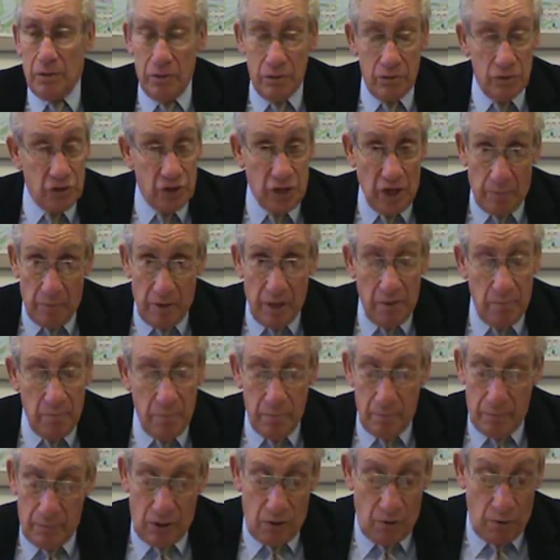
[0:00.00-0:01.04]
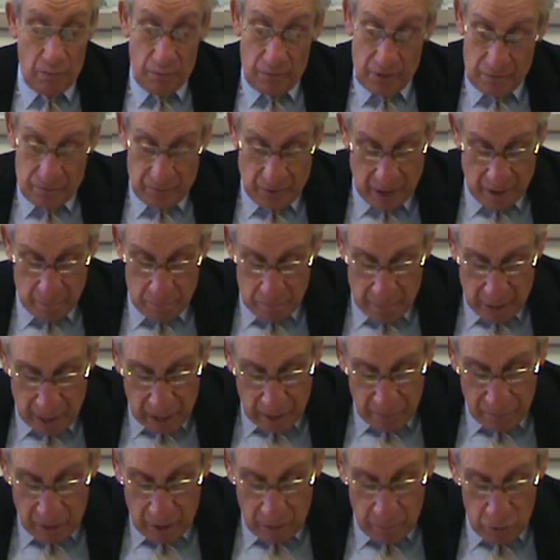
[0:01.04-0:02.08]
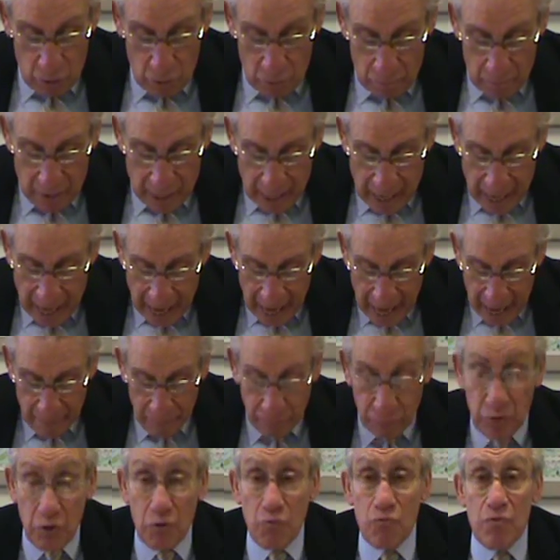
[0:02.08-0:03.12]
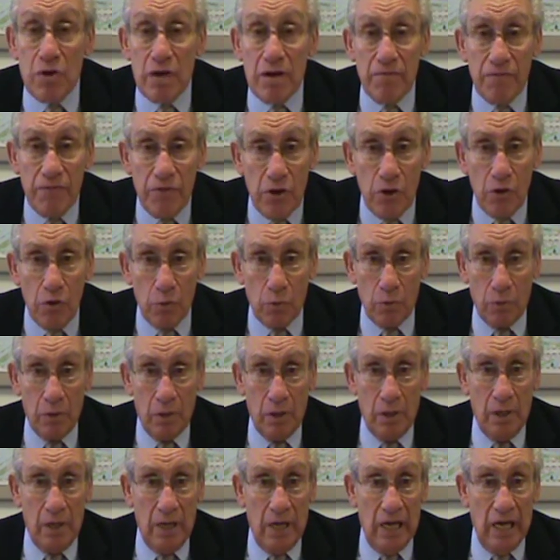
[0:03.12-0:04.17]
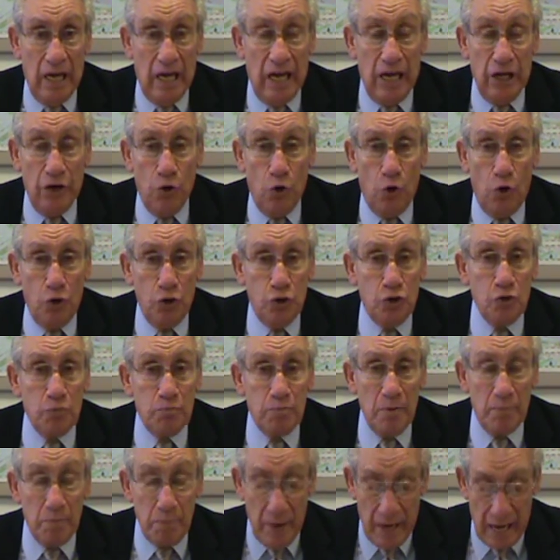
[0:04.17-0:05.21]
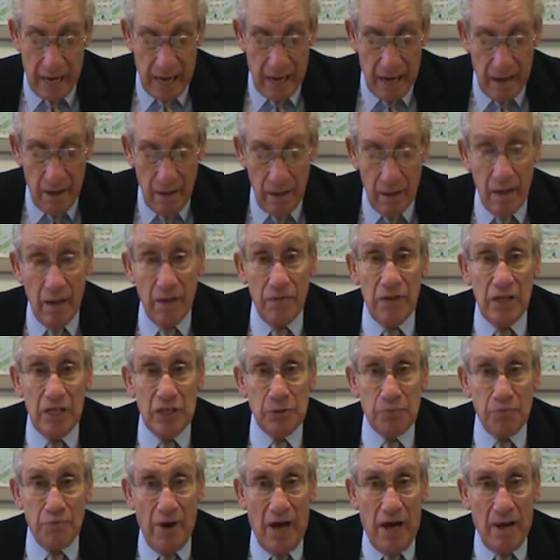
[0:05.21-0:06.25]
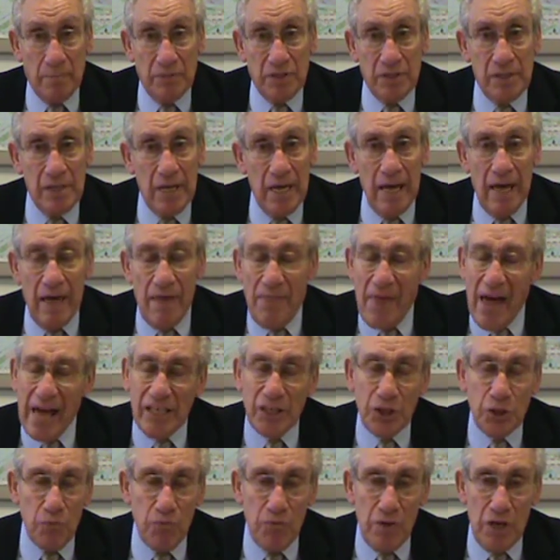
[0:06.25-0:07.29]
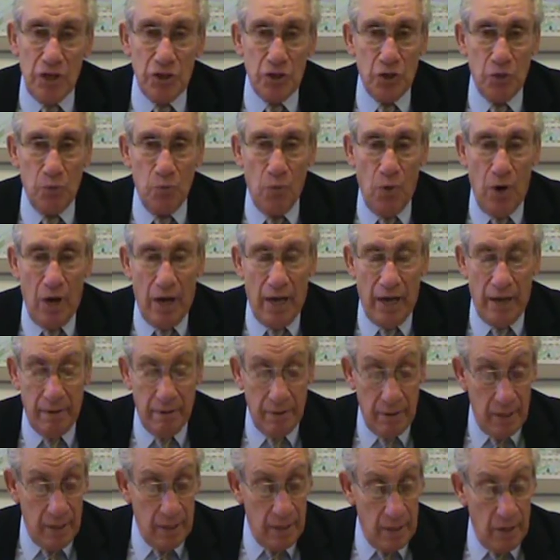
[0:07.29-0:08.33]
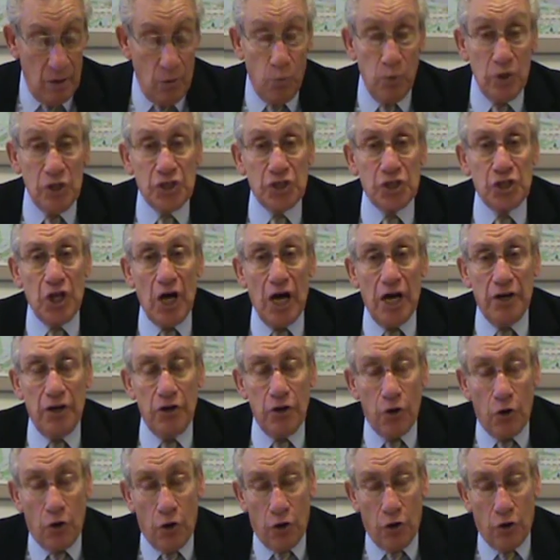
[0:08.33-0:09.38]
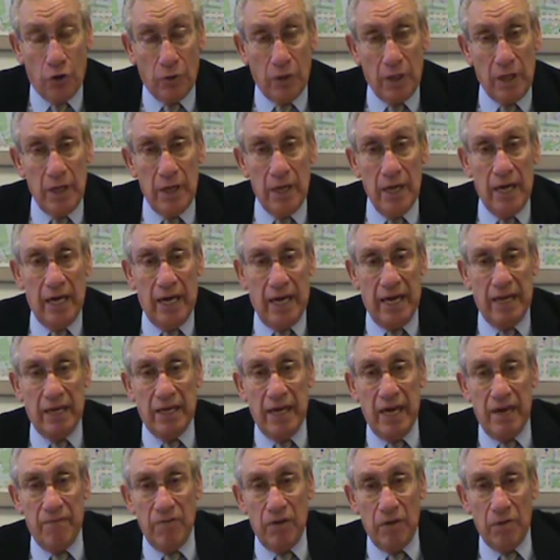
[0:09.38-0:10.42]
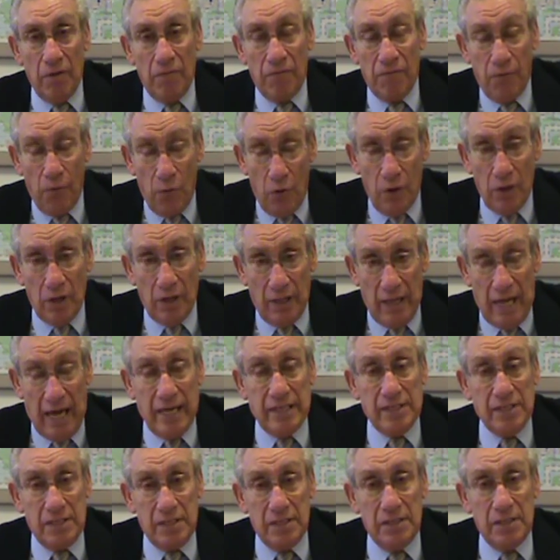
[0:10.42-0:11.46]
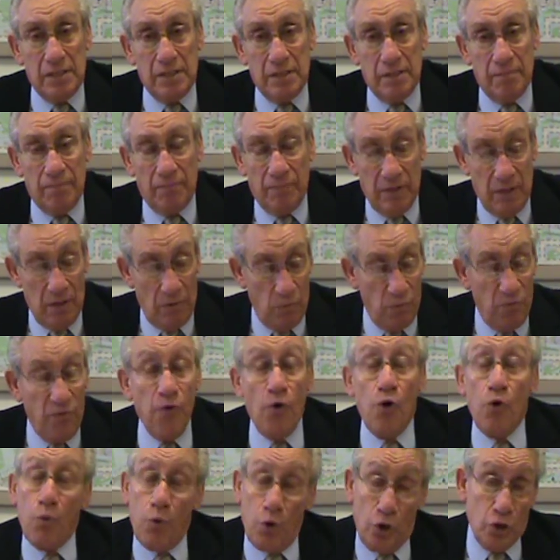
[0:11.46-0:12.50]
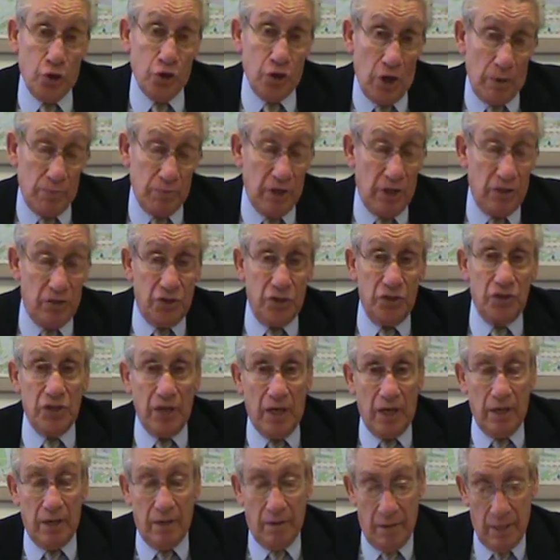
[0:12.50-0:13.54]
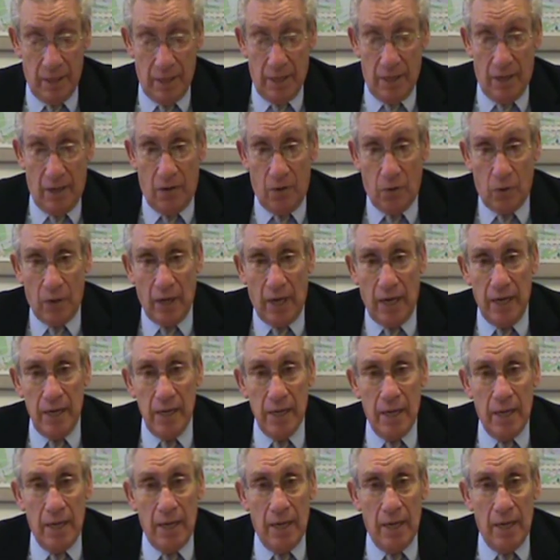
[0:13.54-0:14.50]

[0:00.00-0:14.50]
Some of them, if not many of them, you may have to review in order to prepare these prompts. That's the reason why we started early in giving 4 classes, 4 workshops, I should say, okay?